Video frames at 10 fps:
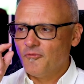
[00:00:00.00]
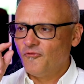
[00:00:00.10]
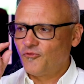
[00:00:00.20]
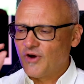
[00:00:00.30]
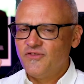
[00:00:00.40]

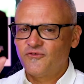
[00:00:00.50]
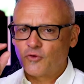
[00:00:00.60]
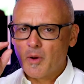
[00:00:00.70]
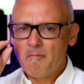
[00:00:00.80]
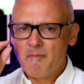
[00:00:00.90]
friends
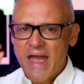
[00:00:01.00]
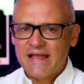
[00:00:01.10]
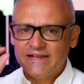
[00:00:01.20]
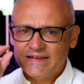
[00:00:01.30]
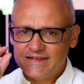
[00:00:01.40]
from
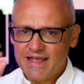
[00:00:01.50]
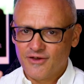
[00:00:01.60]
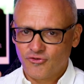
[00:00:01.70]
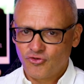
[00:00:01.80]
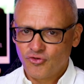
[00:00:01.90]

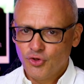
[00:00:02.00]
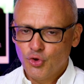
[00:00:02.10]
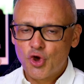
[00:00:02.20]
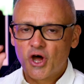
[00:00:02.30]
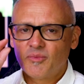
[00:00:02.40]
Bangladesh
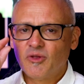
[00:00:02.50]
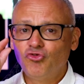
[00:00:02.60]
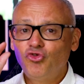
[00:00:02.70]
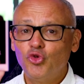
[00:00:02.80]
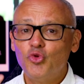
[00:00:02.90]
who got up
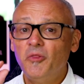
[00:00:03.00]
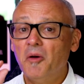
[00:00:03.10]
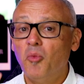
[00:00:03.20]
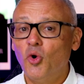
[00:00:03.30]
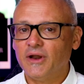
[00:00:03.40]
at 2 in
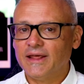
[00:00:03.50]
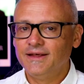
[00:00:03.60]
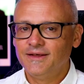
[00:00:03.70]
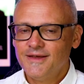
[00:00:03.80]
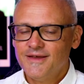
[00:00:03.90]
the morning